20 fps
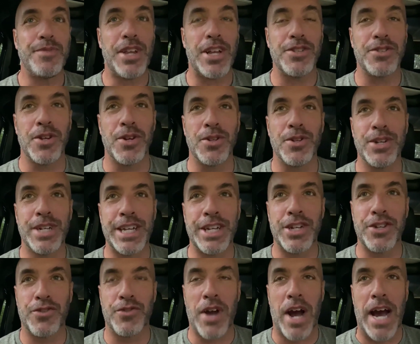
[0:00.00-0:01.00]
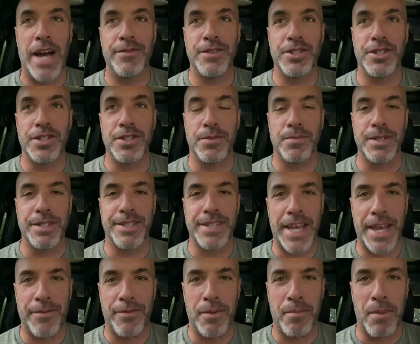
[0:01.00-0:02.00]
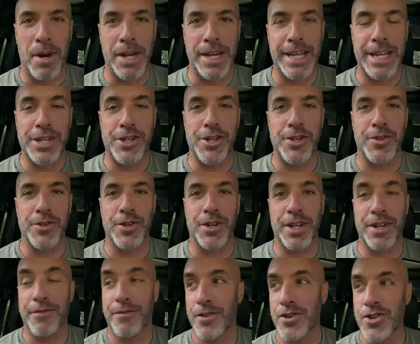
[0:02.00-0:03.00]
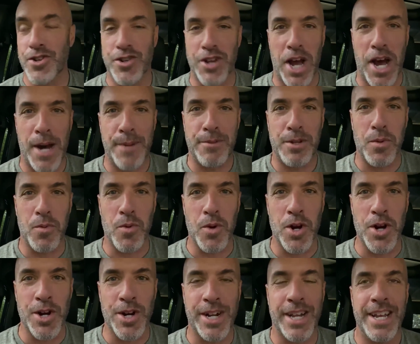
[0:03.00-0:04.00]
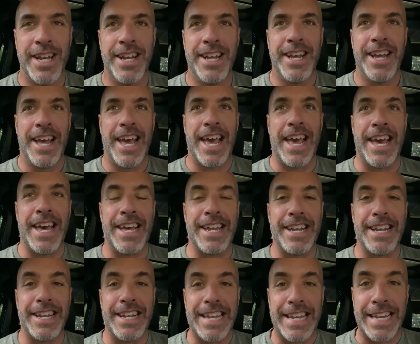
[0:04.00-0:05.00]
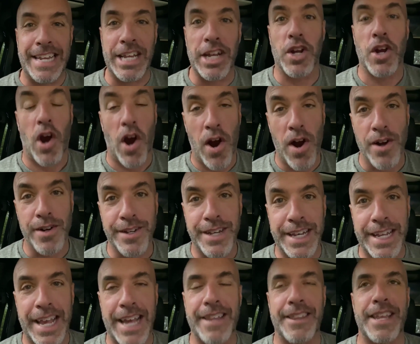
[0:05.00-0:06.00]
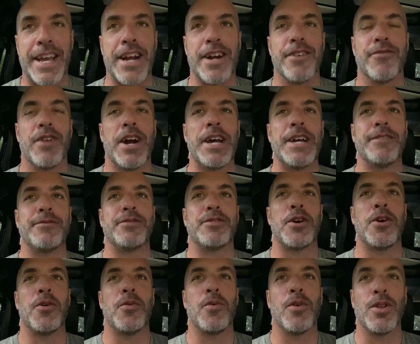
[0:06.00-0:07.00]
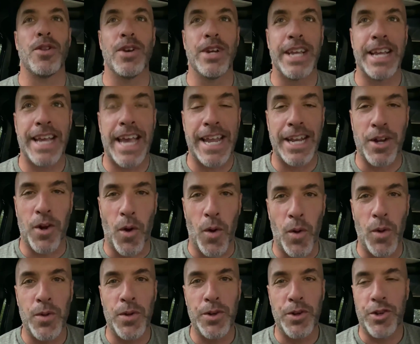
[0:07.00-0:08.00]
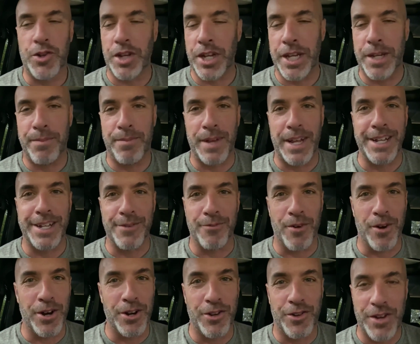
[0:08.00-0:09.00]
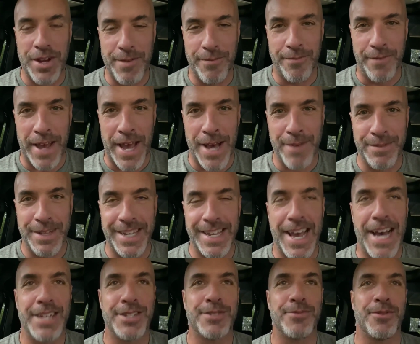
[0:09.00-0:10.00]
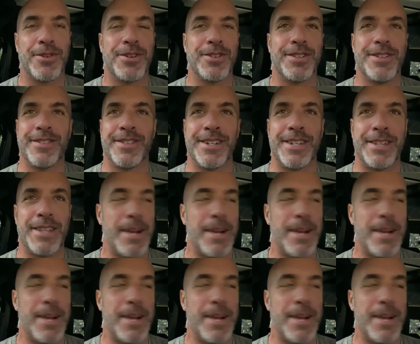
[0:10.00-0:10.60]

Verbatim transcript: So looking to drive and she's been saving money and she's looking for a job to work and needing a car to get there, right? So we're looking at an older Jeep and we're a Jeep family. Yes, we're, there's an,